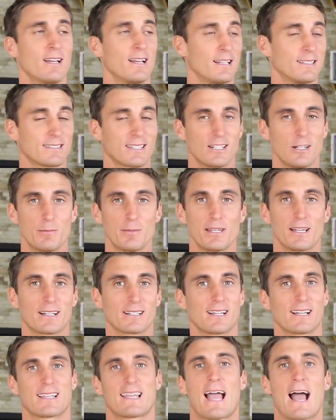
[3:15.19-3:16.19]
It's gonna be a
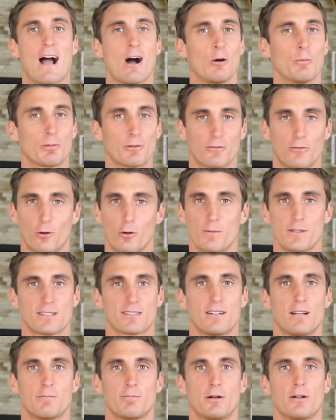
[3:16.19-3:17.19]
cacao
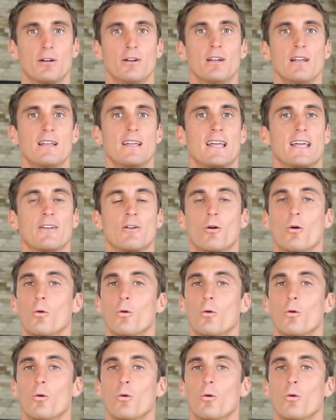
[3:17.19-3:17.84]
performance nut butter and